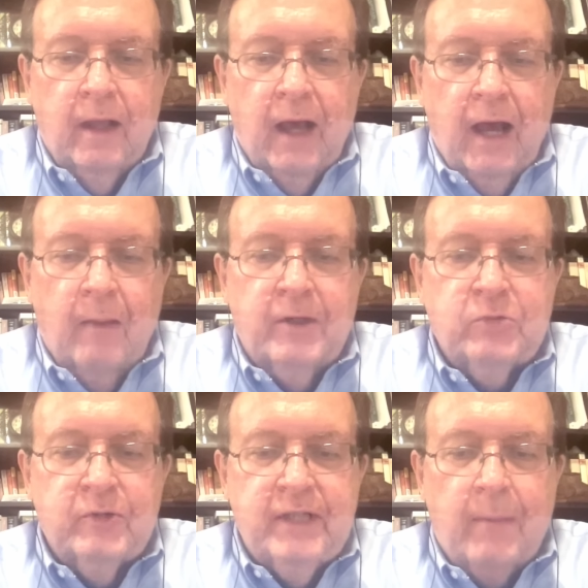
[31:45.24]
how
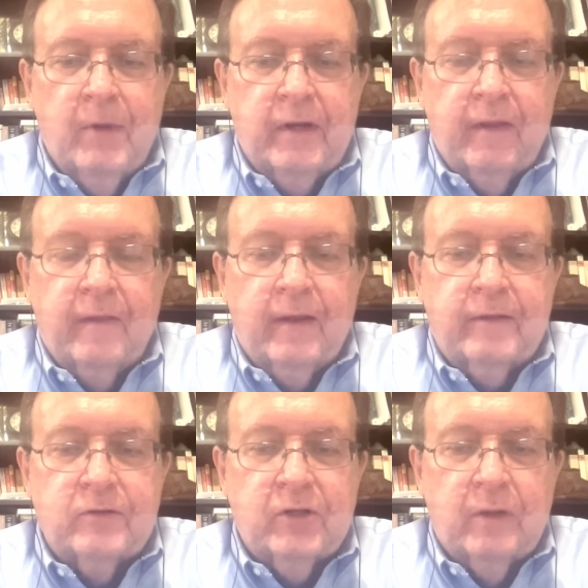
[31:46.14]
much resentment do they think
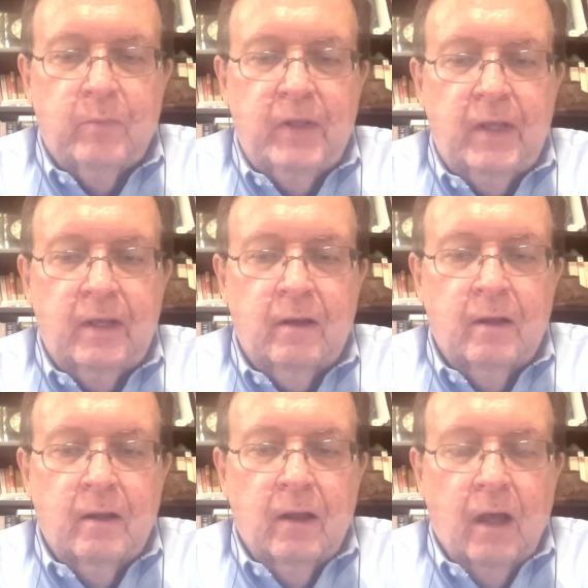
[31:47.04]
there's going to be
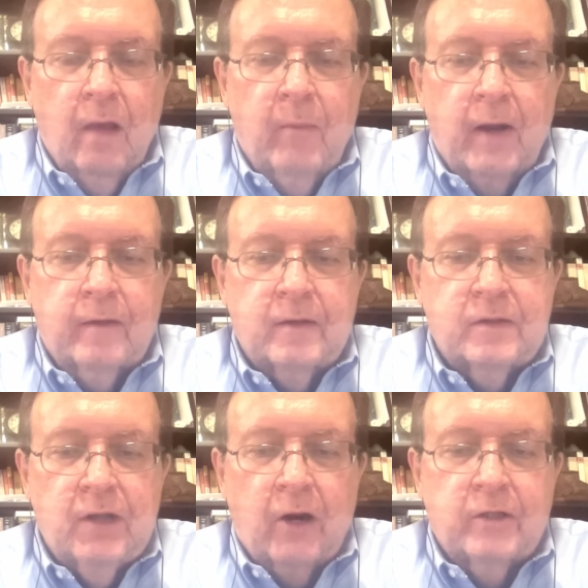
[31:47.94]
among
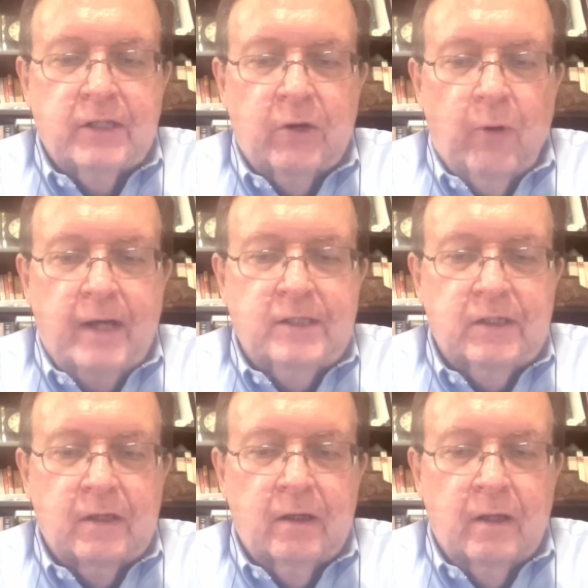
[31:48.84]
this younger
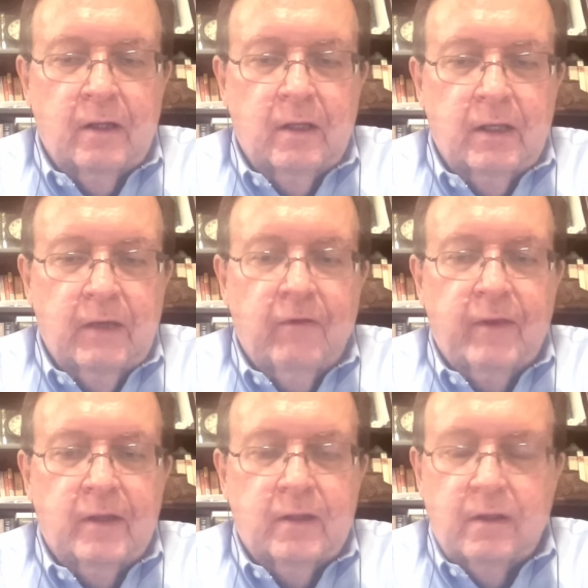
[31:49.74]
generation, given
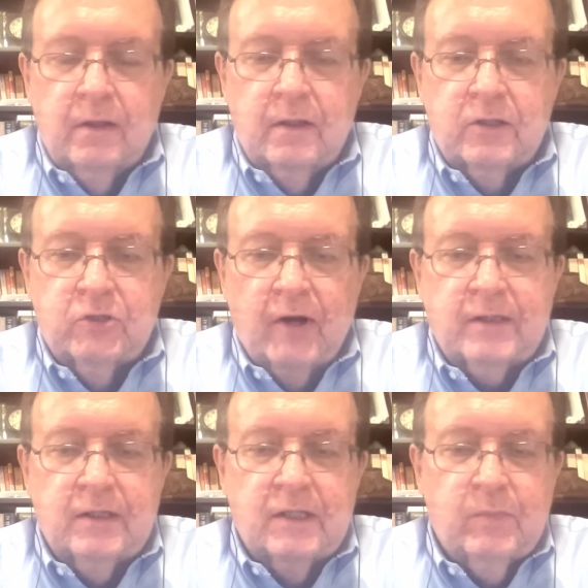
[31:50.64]
the, the
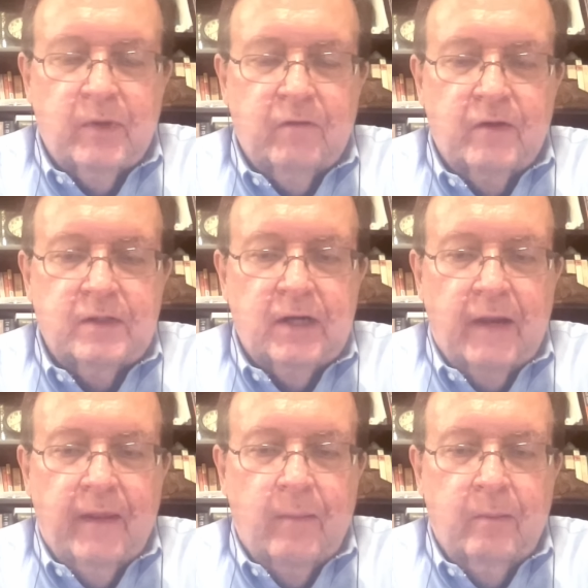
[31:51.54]
destruction that's been visited
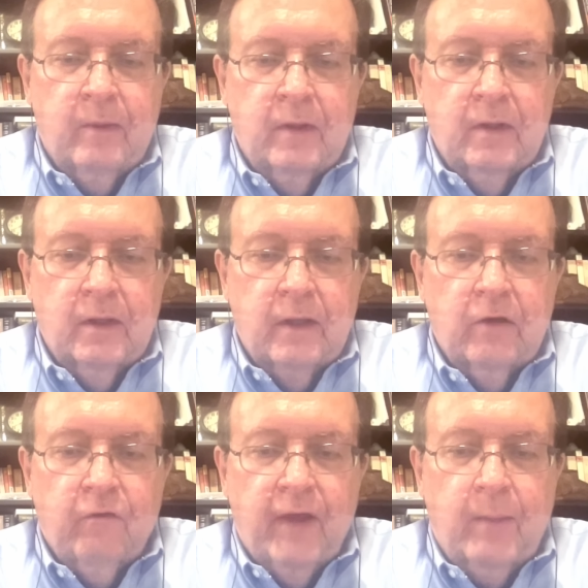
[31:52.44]
on them and
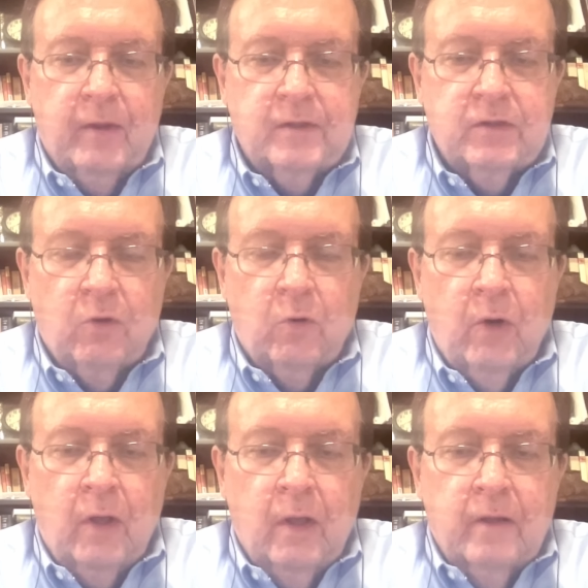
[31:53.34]
their families? So
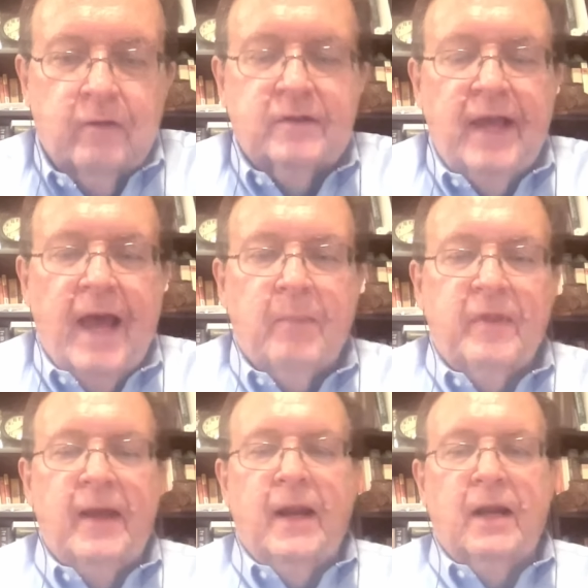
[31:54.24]
there's that. But
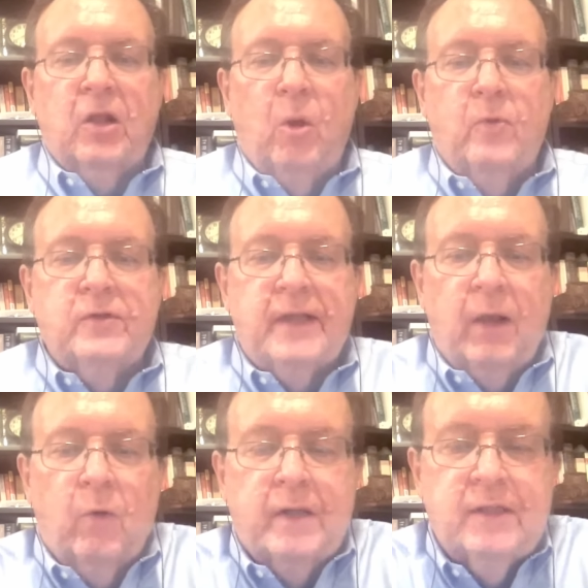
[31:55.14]
then on a global scale,
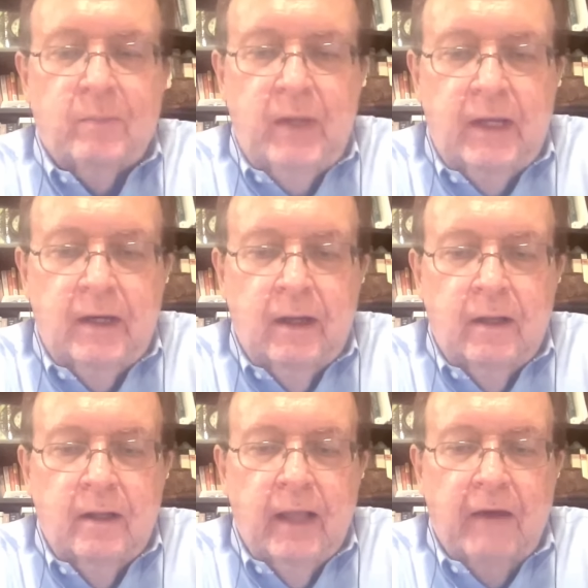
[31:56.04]
what does it mean
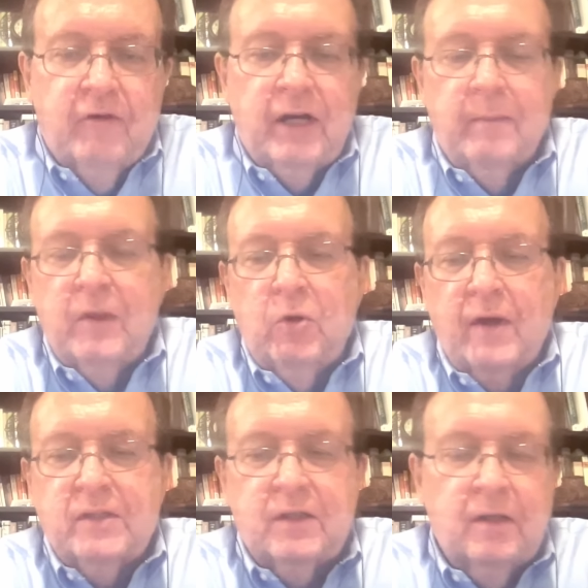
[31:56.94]
every time the
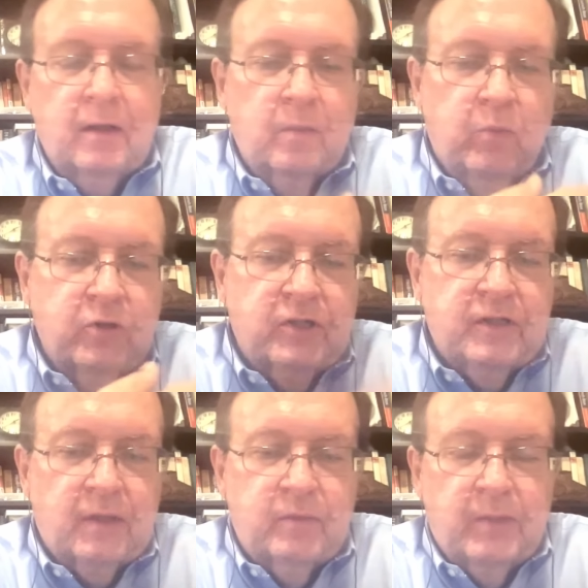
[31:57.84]
U.S. pushes
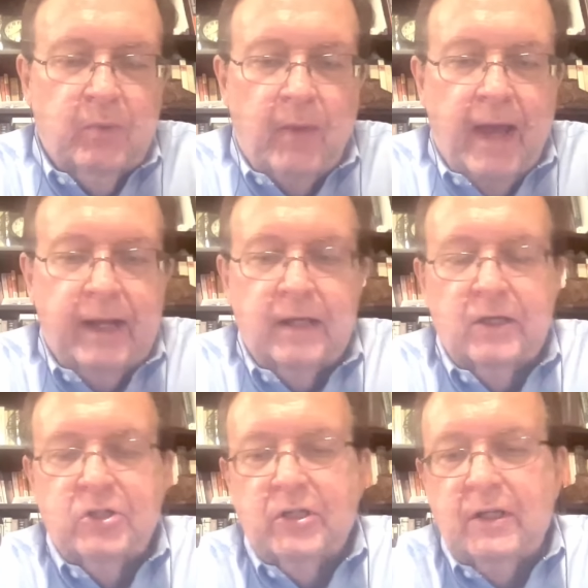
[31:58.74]
a diplomatic
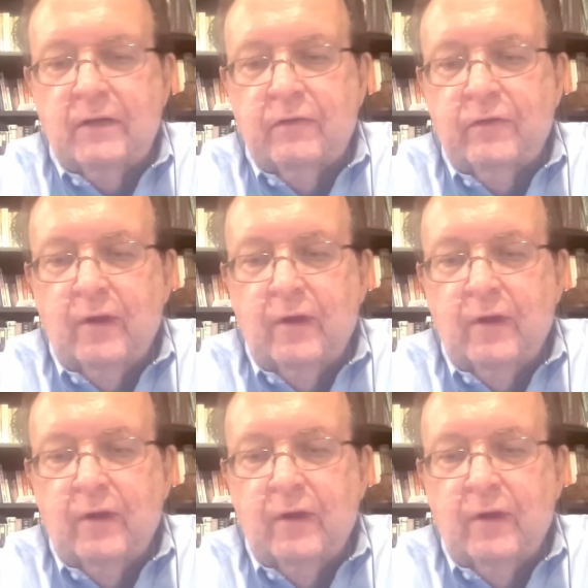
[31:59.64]
initiative?